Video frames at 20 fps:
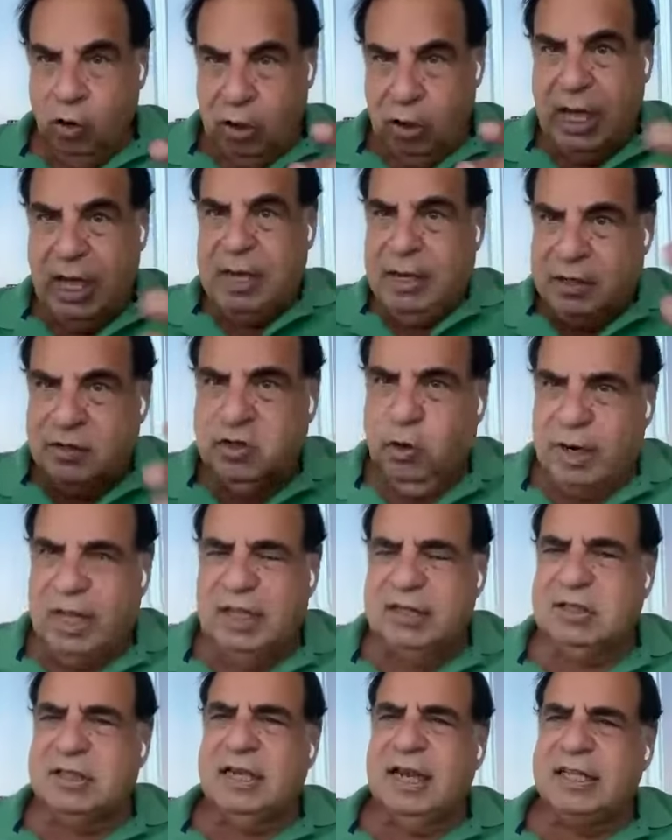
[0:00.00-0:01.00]
Okay, so
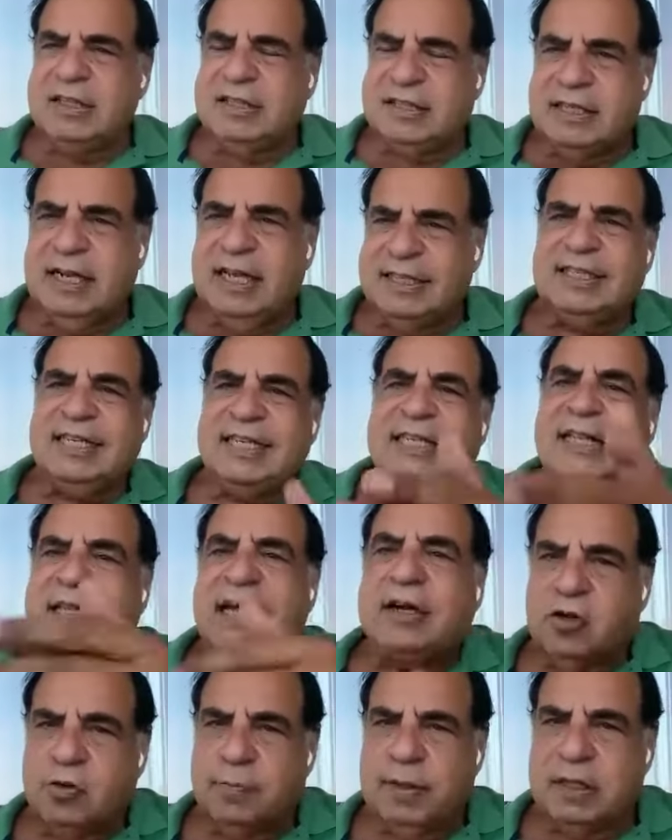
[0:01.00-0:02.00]
let, let's, let's see
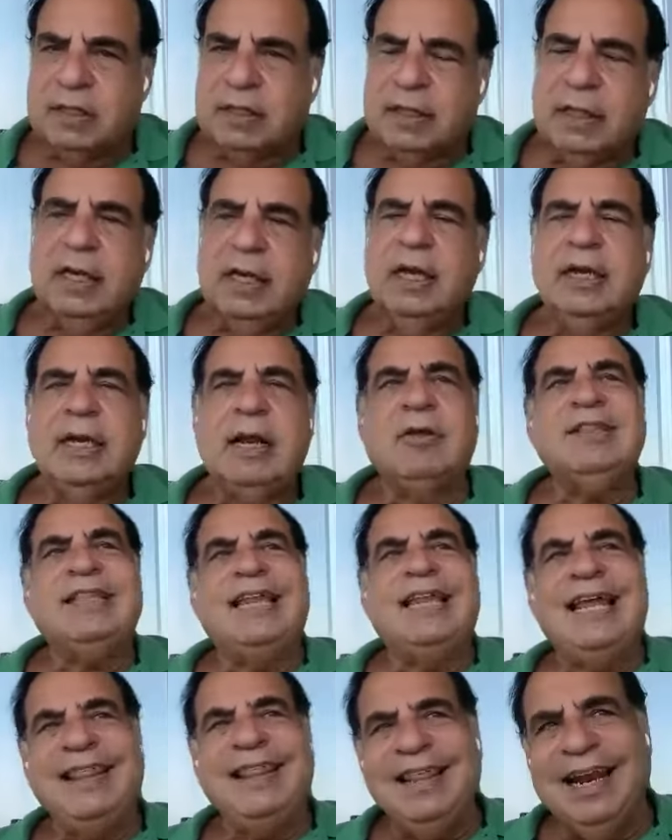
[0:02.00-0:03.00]
that argument. Now,
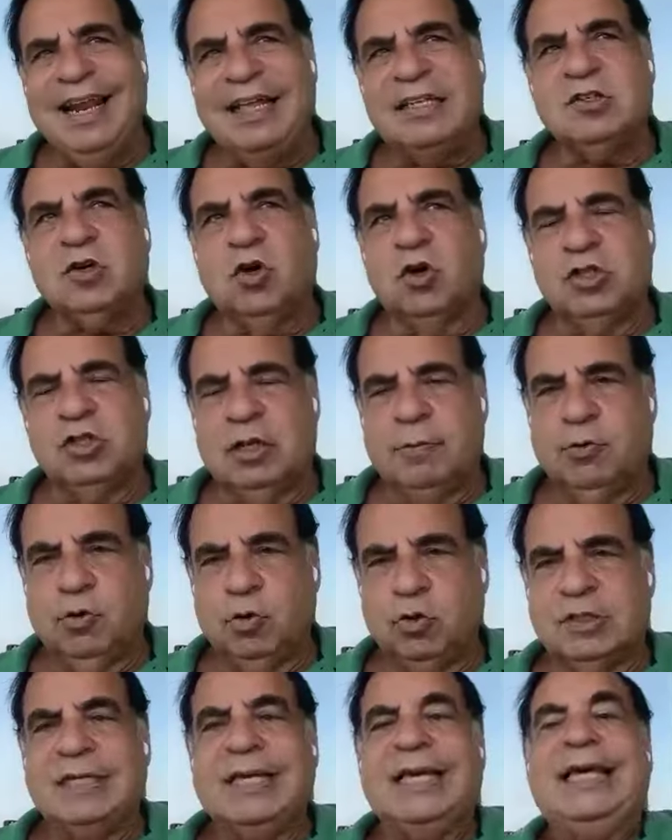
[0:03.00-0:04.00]
the Netherlands
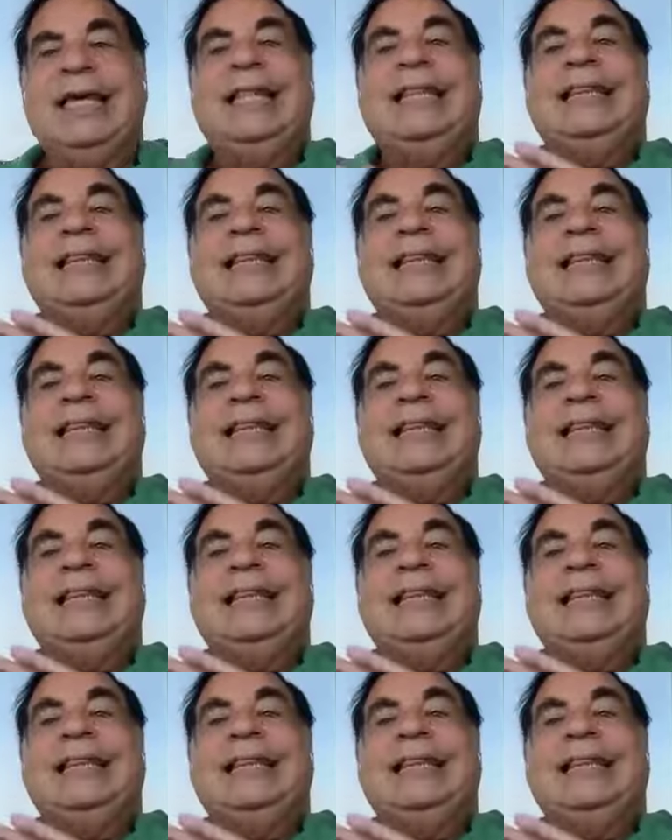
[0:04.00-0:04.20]
contributes,